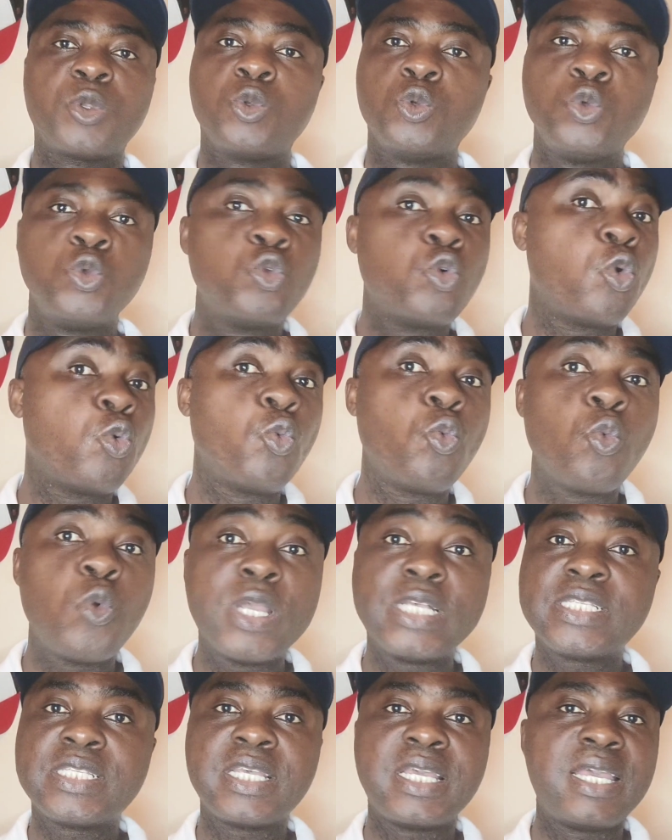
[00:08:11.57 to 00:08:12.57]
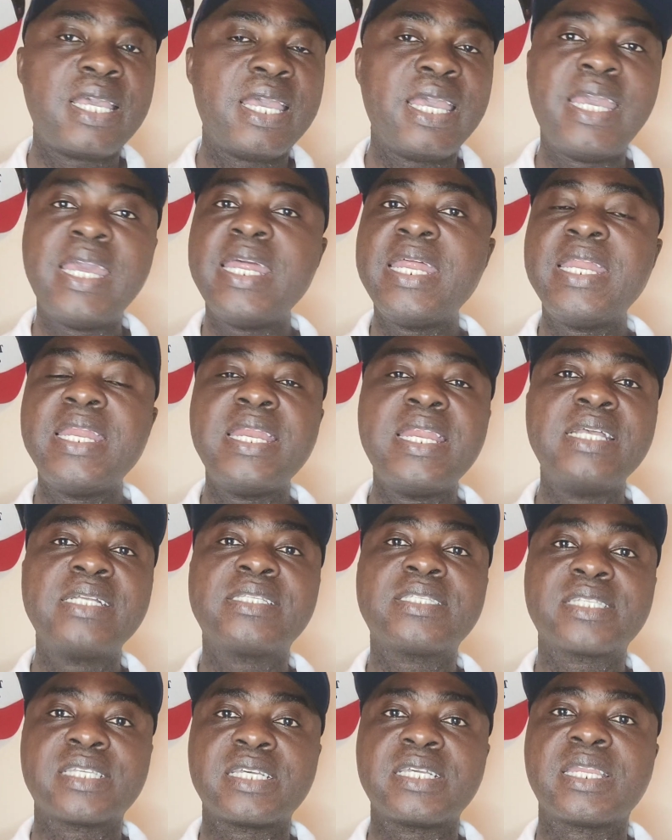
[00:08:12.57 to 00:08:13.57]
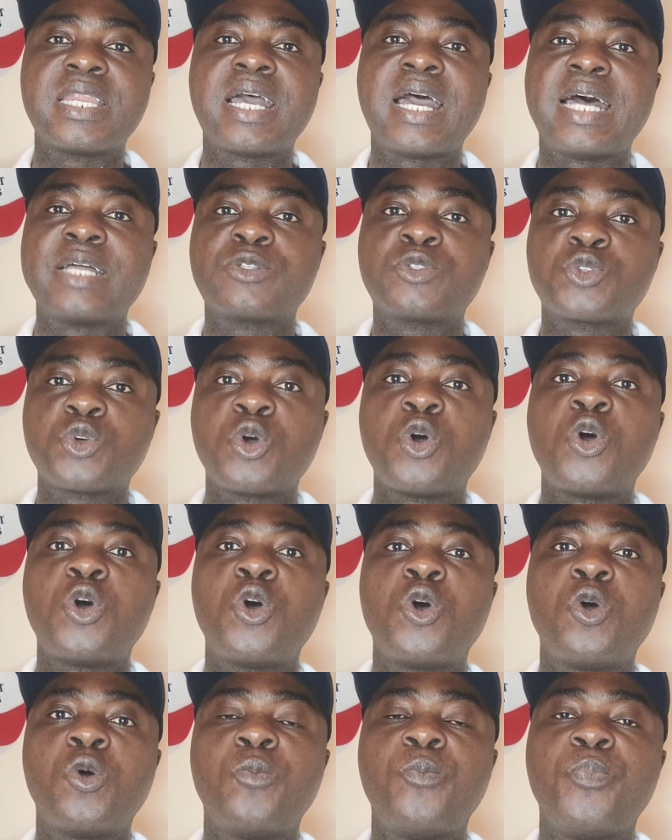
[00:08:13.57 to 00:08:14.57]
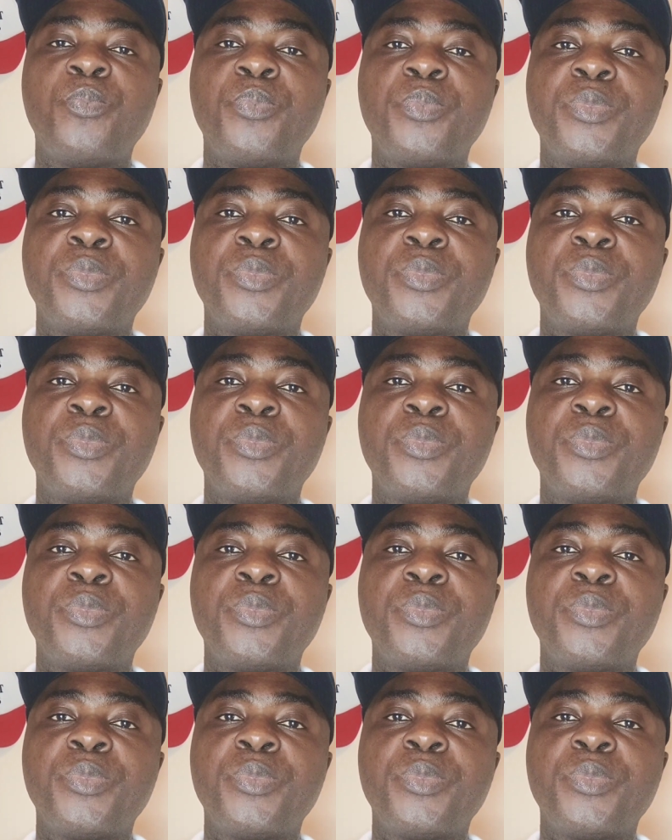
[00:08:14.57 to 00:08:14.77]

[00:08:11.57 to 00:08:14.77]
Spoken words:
You don't waste anything at all,